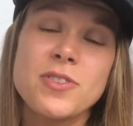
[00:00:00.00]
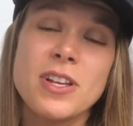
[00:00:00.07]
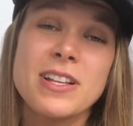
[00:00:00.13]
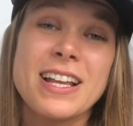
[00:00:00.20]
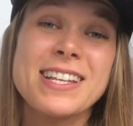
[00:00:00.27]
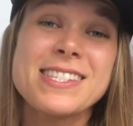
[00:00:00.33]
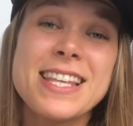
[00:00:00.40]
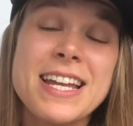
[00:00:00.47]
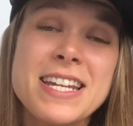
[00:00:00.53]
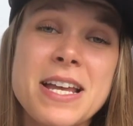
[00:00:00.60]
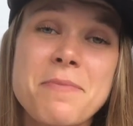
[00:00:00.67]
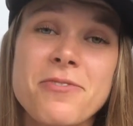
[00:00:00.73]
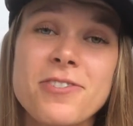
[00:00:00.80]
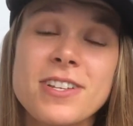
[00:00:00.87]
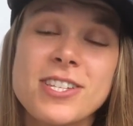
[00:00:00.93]
like stand
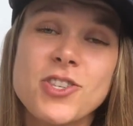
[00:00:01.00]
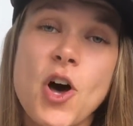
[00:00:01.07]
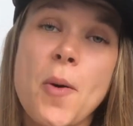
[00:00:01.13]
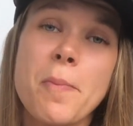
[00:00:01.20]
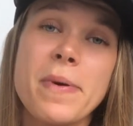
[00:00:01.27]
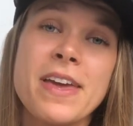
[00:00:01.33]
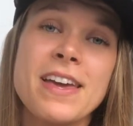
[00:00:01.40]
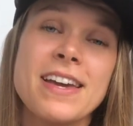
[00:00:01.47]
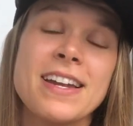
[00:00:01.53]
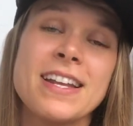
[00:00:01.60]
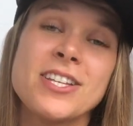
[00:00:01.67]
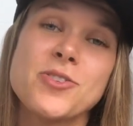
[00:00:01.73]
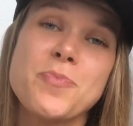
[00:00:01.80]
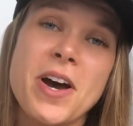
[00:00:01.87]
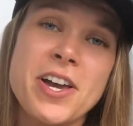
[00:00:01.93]
up for this topic and
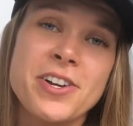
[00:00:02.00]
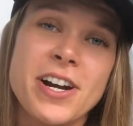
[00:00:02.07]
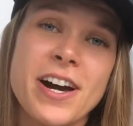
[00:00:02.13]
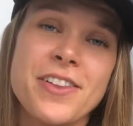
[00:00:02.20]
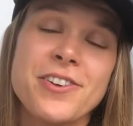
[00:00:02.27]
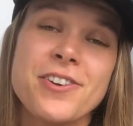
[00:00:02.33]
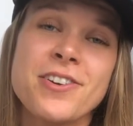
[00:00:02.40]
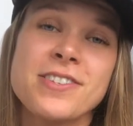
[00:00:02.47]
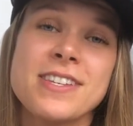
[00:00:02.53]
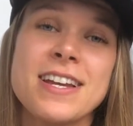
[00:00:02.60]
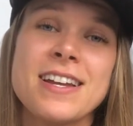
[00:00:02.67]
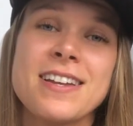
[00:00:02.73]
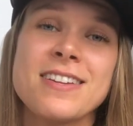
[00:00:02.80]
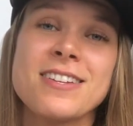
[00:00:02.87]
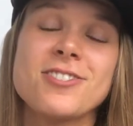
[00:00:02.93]
inspire others
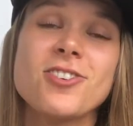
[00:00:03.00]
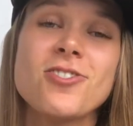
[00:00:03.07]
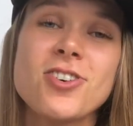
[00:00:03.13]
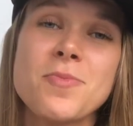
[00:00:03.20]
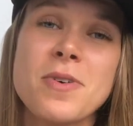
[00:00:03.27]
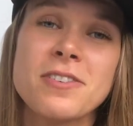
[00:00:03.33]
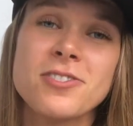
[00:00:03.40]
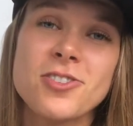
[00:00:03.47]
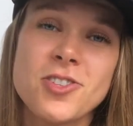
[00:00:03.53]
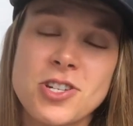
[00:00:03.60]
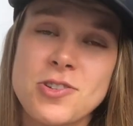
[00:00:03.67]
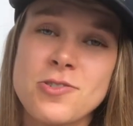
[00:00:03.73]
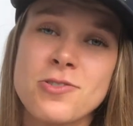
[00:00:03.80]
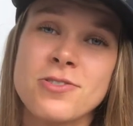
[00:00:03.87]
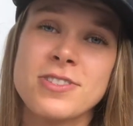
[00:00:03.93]
and talk about the
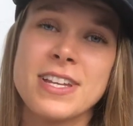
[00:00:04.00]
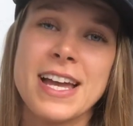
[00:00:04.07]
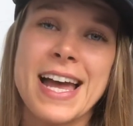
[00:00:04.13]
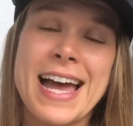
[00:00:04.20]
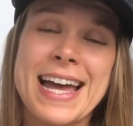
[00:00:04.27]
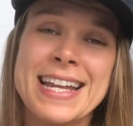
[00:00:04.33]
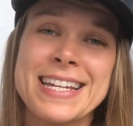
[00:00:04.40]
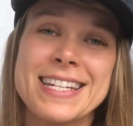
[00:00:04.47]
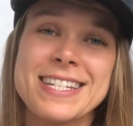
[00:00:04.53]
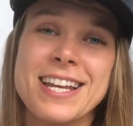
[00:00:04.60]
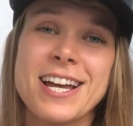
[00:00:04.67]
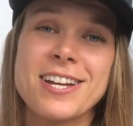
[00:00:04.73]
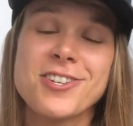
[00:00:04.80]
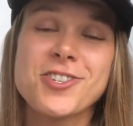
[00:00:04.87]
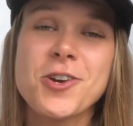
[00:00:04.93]
truth and
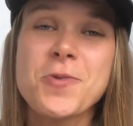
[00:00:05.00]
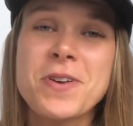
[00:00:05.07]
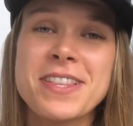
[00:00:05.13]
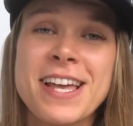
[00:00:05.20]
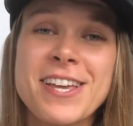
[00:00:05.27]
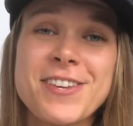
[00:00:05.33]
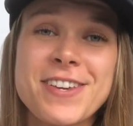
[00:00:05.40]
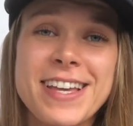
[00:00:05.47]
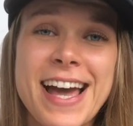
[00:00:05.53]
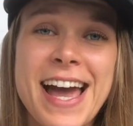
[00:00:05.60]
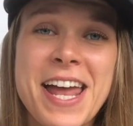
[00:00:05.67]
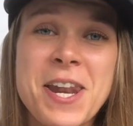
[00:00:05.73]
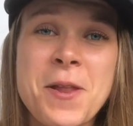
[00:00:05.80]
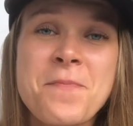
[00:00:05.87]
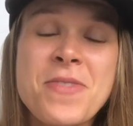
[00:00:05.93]
showing that you
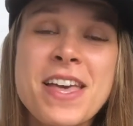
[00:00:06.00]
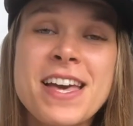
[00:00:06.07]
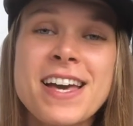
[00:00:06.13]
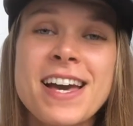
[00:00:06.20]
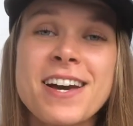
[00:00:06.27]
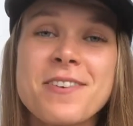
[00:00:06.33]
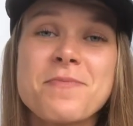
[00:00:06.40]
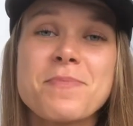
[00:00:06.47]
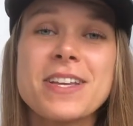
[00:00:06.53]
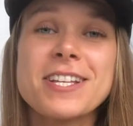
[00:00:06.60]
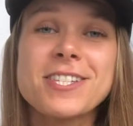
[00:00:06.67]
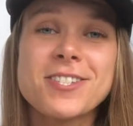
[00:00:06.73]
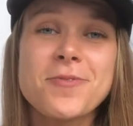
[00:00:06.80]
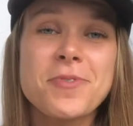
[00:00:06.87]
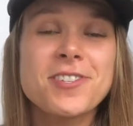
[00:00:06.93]
can be
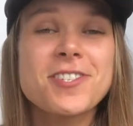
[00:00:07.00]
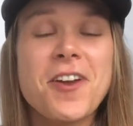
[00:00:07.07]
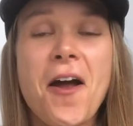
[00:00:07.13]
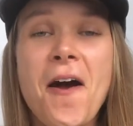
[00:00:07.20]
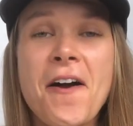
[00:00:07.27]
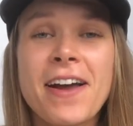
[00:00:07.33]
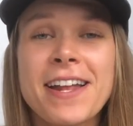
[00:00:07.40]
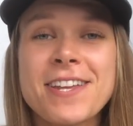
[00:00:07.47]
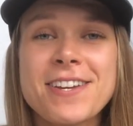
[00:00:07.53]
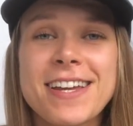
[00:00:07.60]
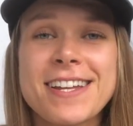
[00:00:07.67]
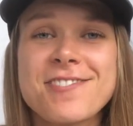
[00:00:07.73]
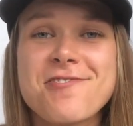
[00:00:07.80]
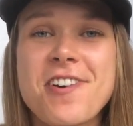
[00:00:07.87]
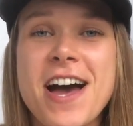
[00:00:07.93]
super strong and you
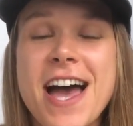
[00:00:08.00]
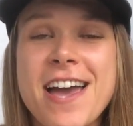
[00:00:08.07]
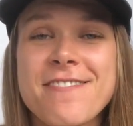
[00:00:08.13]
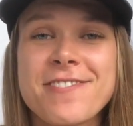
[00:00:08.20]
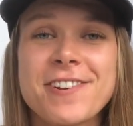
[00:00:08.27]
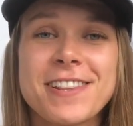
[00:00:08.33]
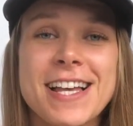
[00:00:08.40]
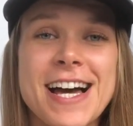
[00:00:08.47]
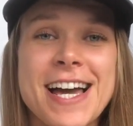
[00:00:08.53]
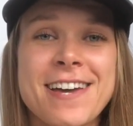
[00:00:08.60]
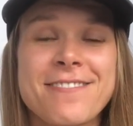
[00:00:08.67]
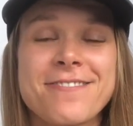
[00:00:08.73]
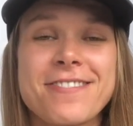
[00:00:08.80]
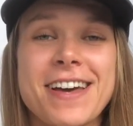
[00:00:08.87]
can thrive your life